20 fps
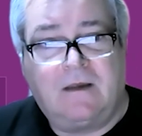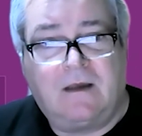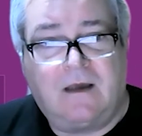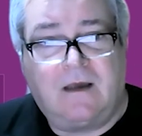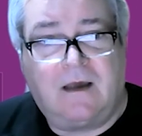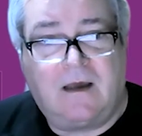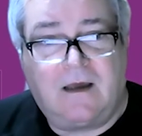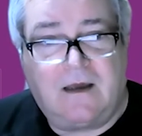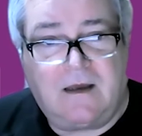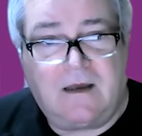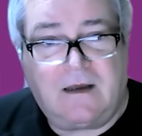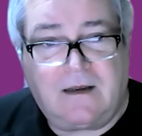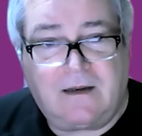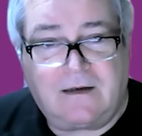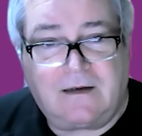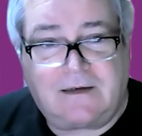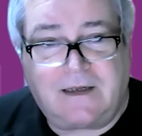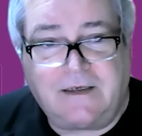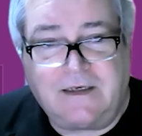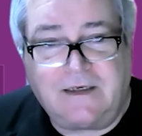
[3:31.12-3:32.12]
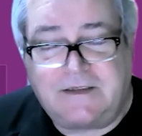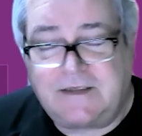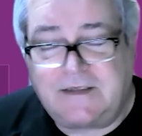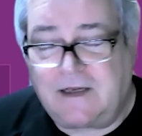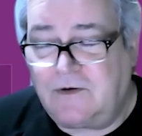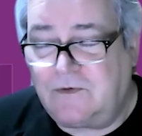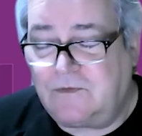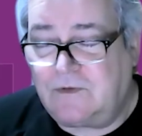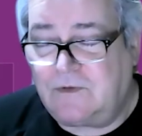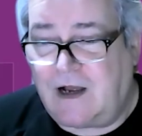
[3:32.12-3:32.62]
can you
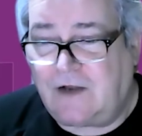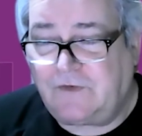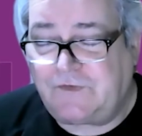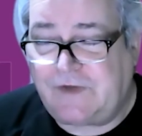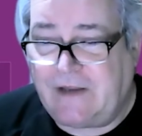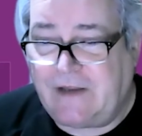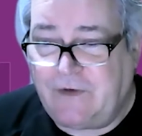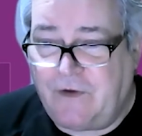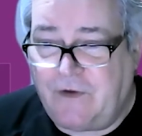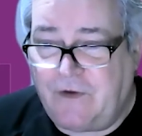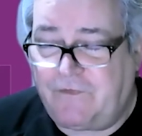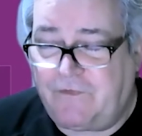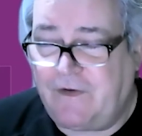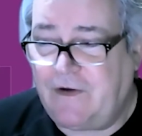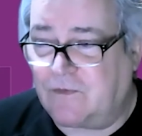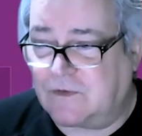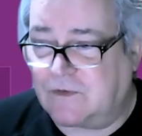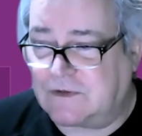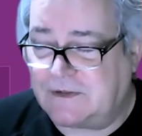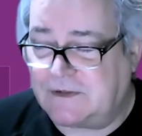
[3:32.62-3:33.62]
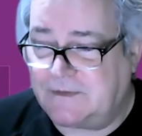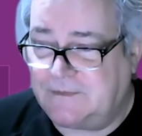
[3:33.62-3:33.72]
tell us how you felt?